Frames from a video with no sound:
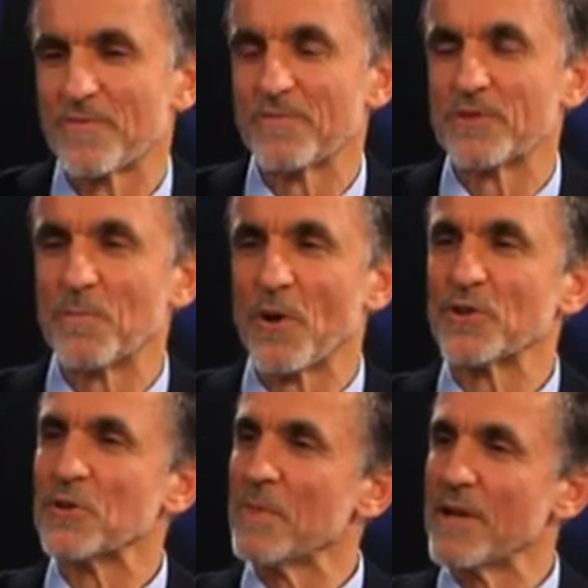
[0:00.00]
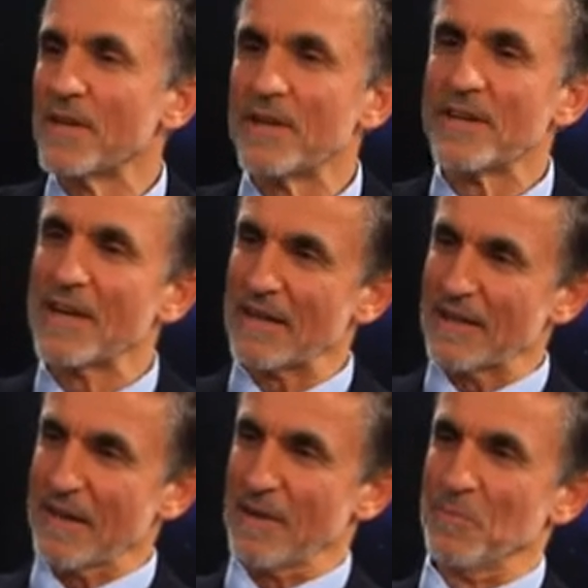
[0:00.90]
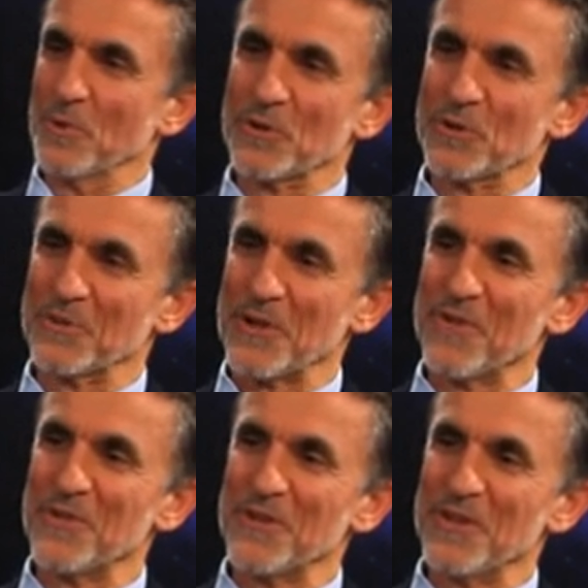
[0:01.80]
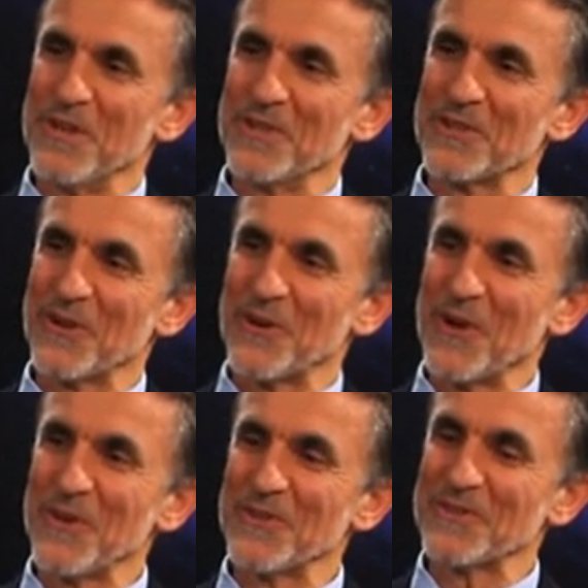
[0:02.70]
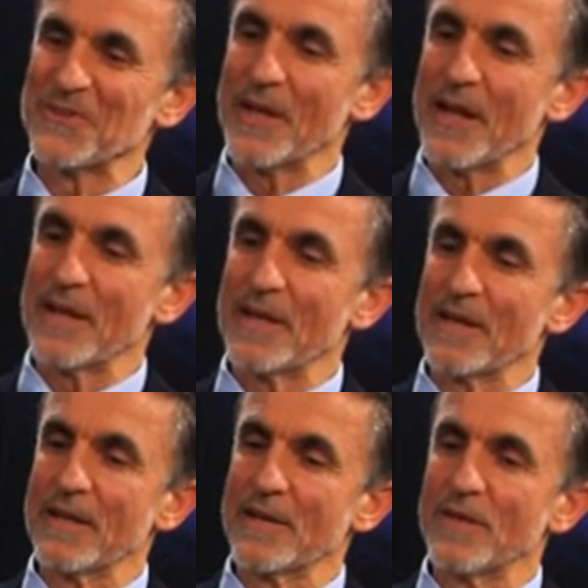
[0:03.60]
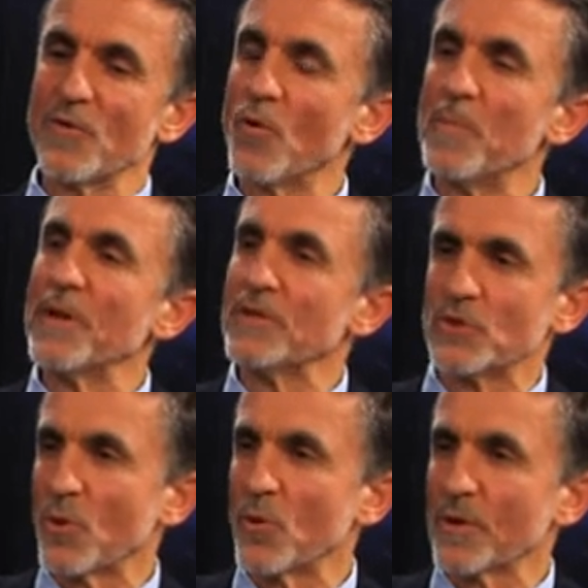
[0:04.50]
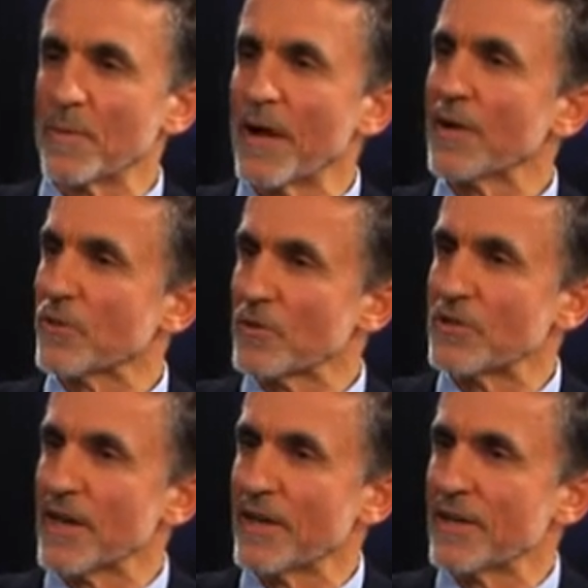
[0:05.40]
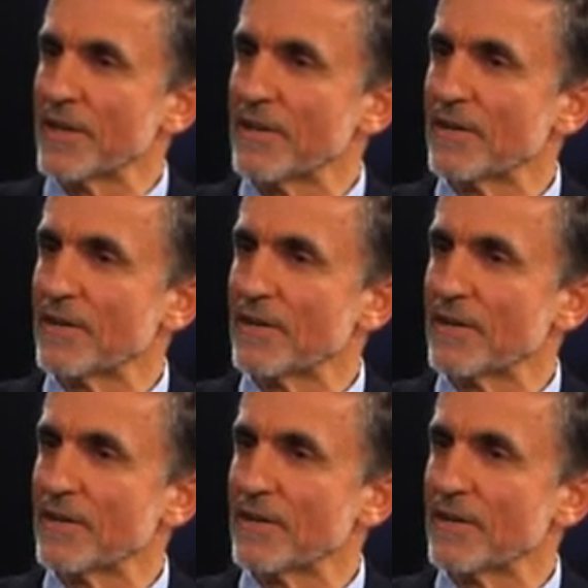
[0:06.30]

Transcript: spoken to many Muslims over the years and I notice they've all been taught about Christianity.